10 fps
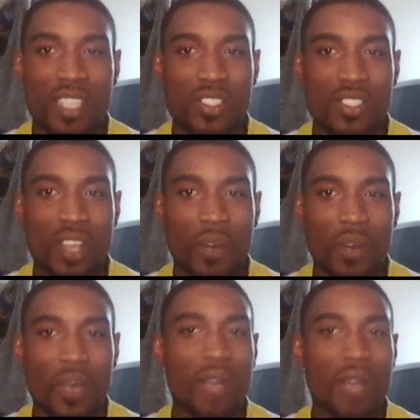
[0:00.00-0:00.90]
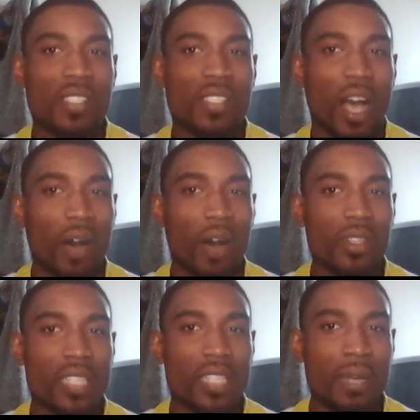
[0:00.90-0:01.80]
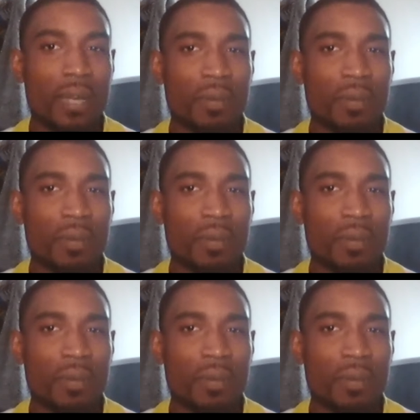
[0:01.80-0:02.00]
around us all the time.